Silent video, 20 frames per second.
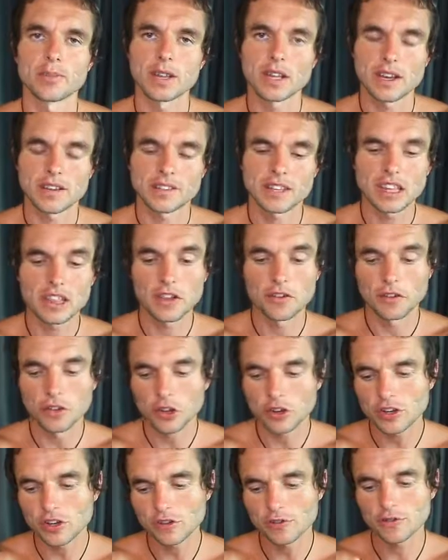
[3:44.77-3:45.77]
But like I said, the
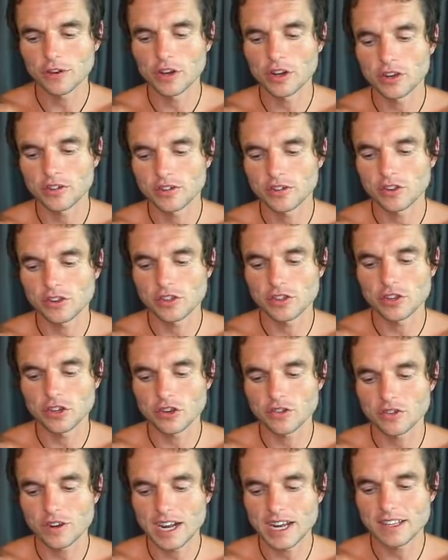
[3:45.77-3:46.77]
longer you fast, the
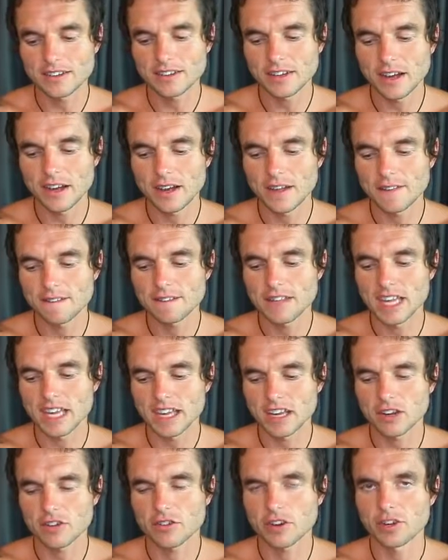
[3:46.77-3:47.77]
greater the
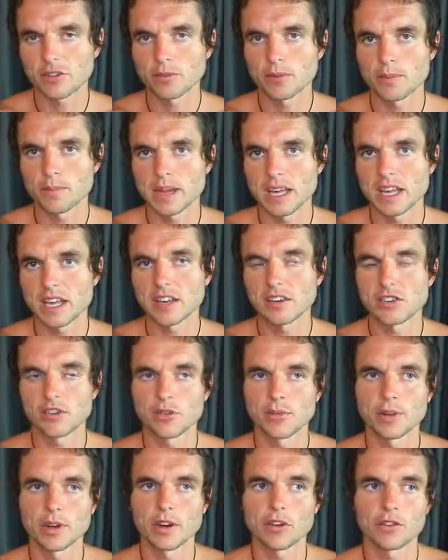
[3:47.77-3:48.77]
increase will be in
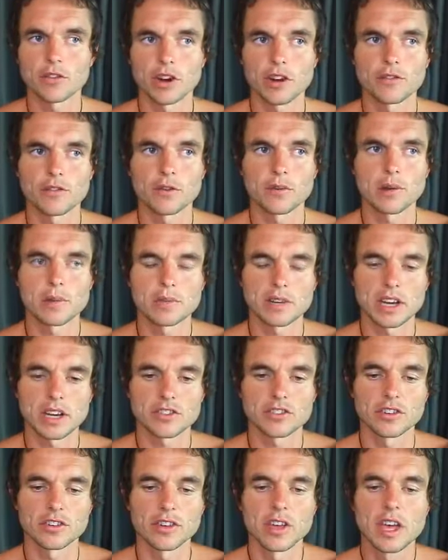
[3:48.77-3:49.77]
human growth hormone
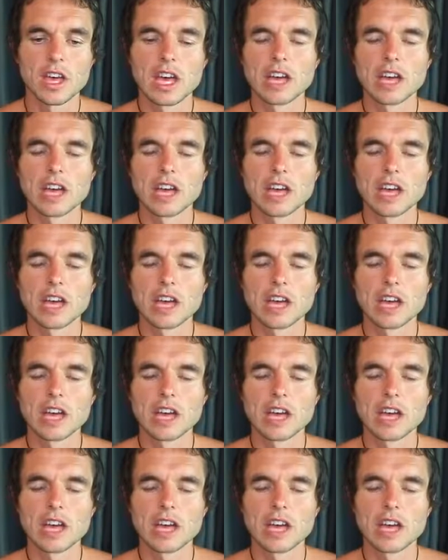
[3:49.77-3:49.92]
production.